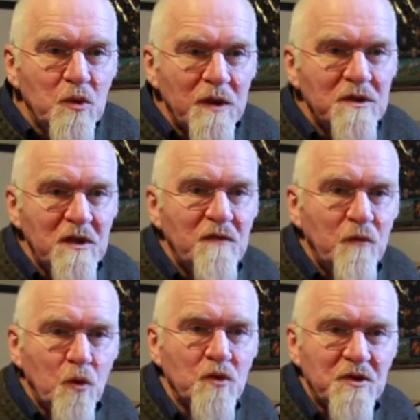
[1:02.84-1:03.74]

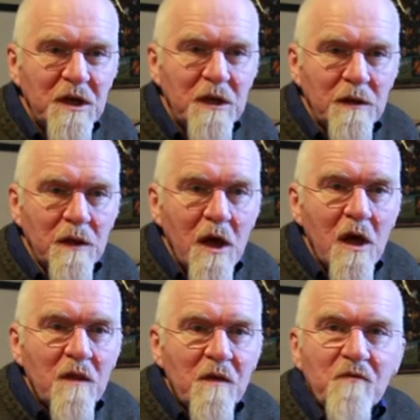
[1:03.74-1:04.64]
2014,
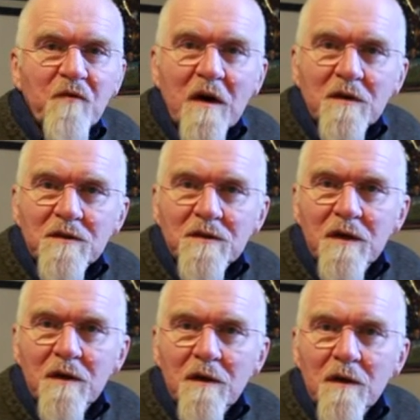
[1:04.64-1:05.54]
the
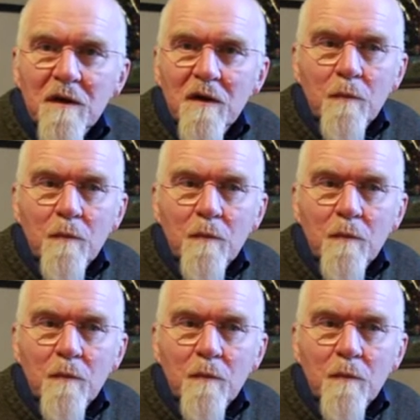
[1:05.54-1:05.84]
faster,